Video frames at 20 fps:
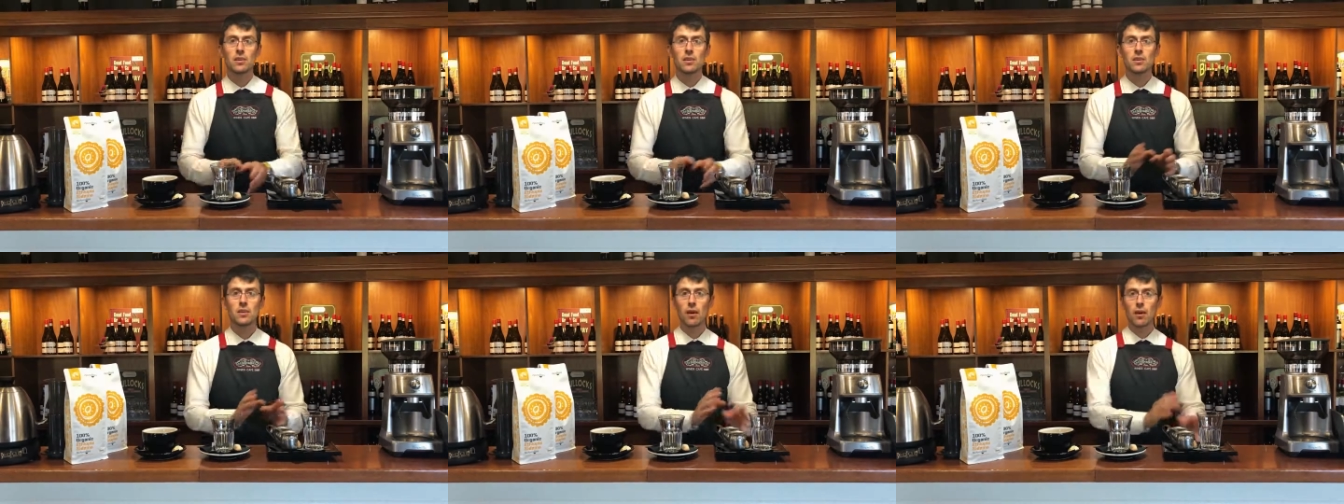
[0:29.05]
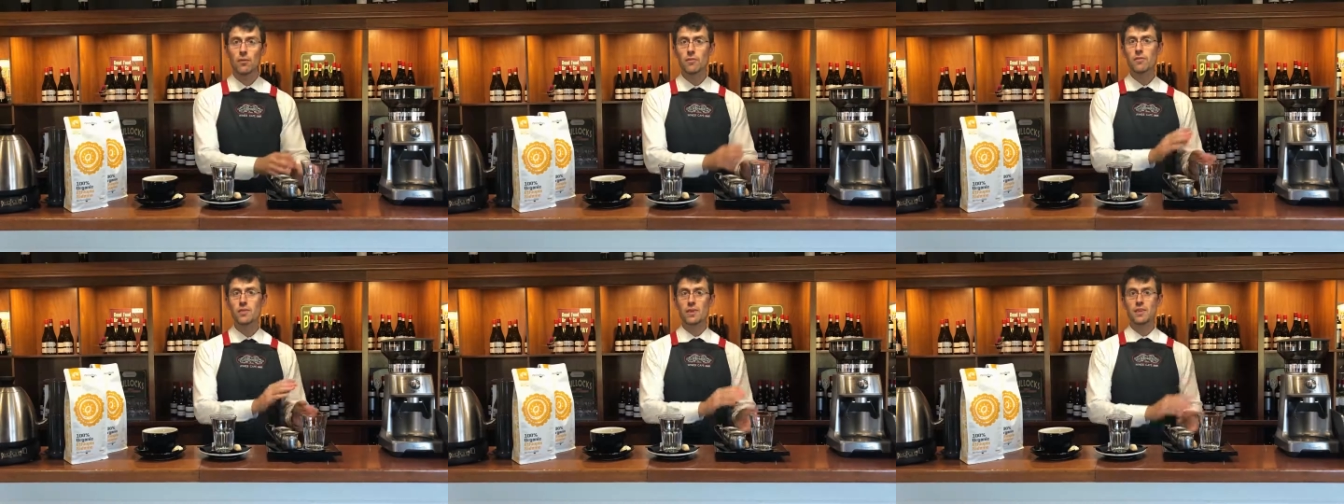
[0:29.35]

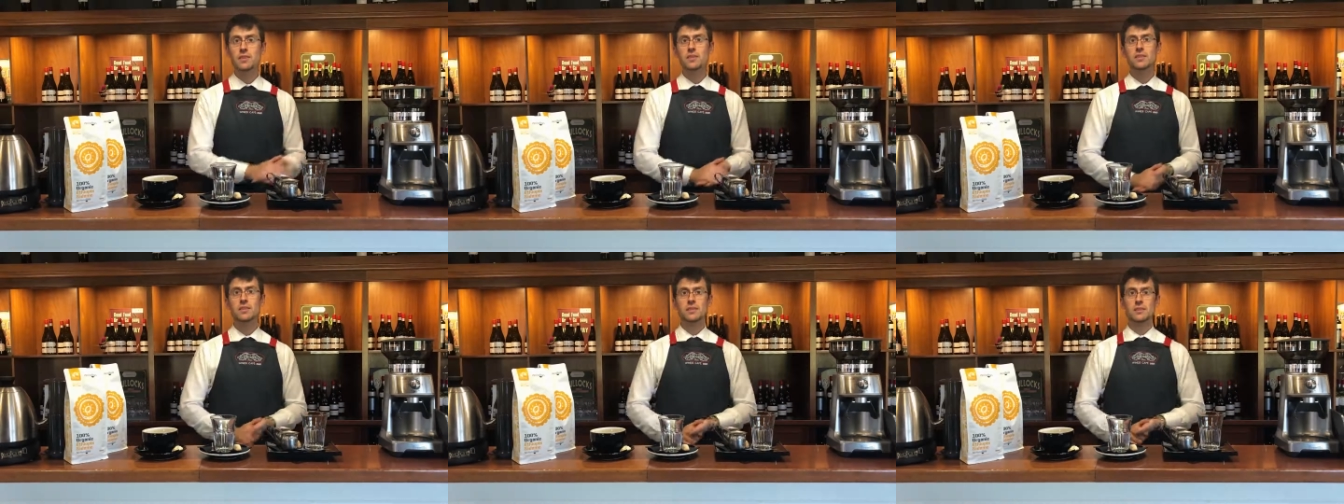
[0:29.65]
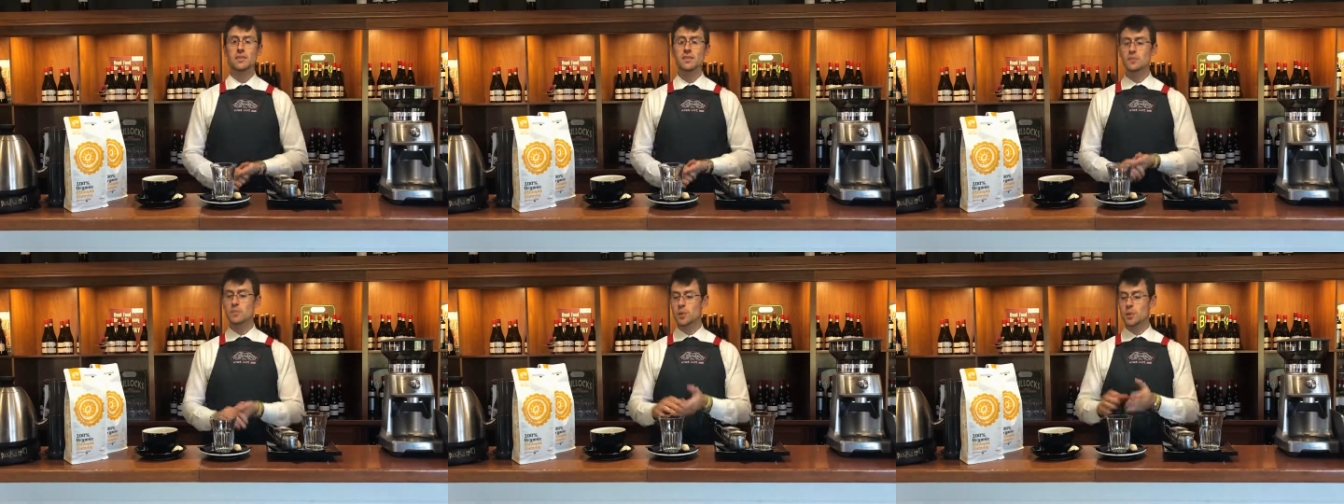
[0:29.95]
coffees,
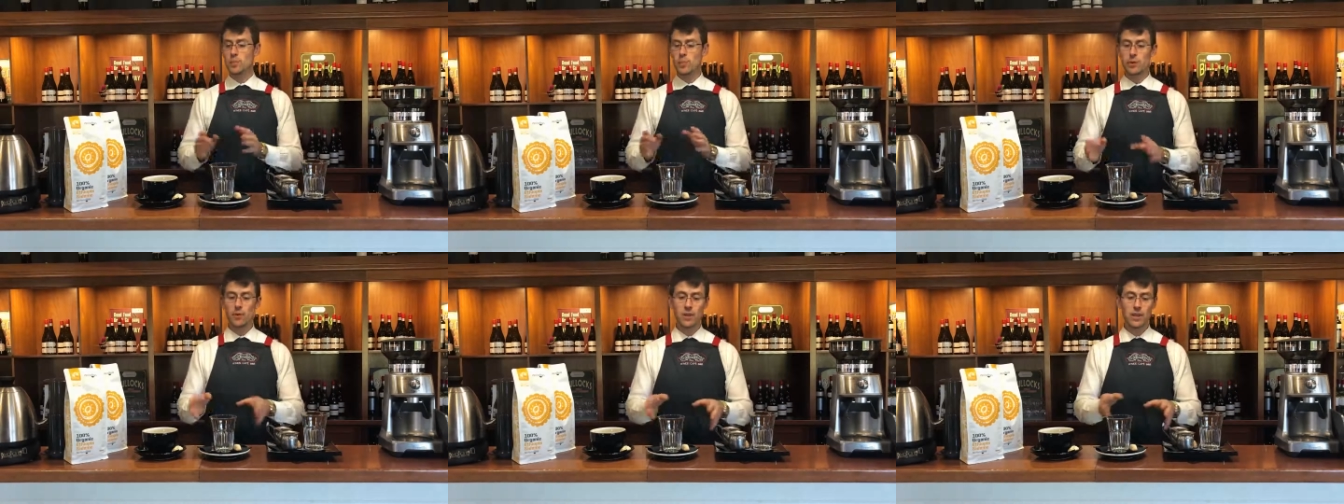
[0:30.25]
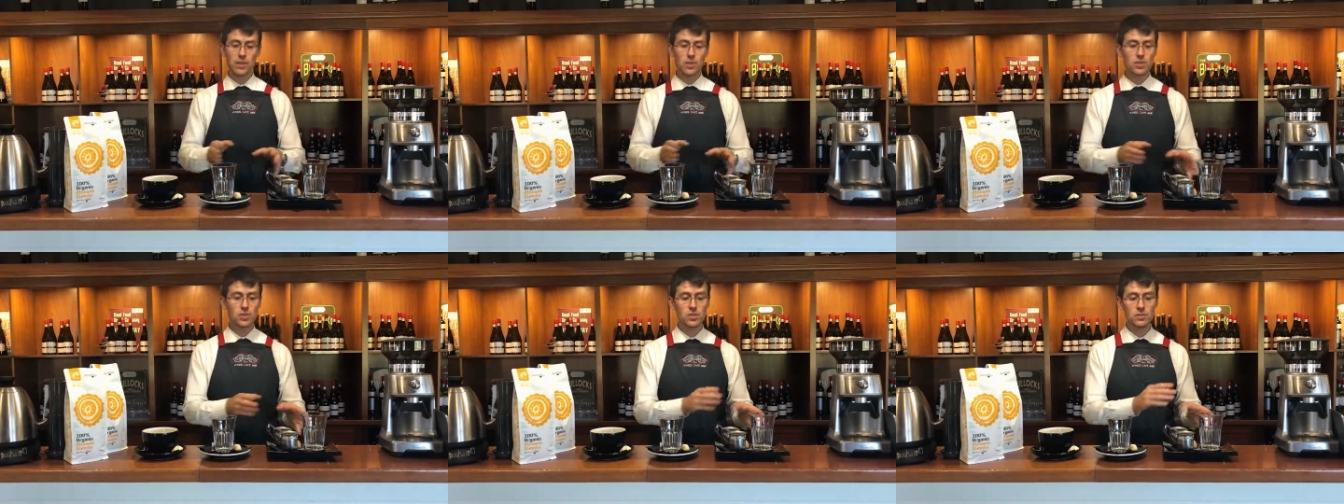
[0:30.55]
these
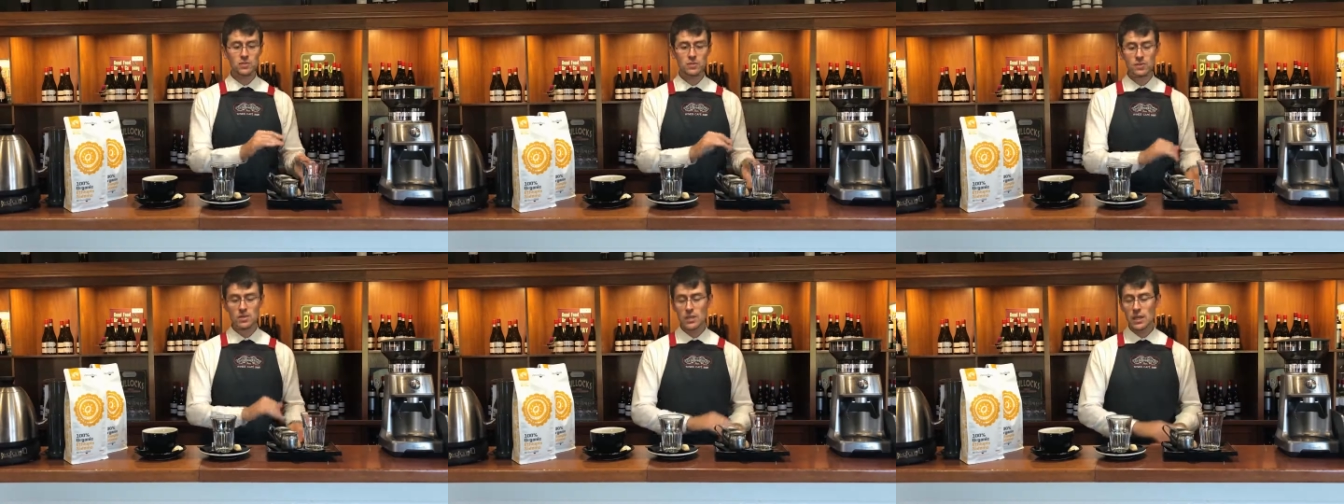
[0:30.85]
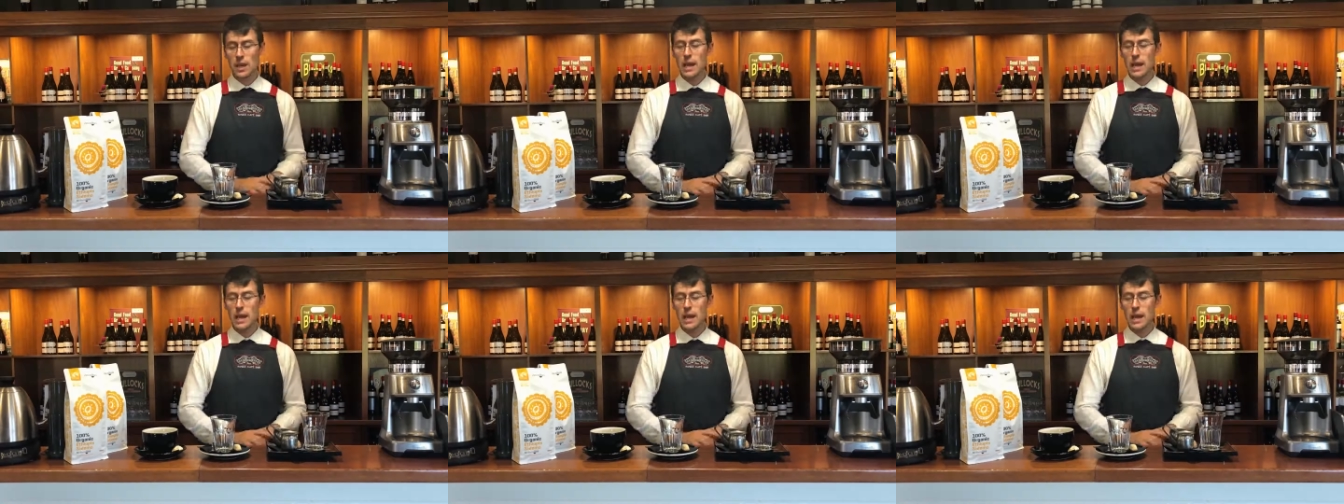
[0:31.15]
preparations,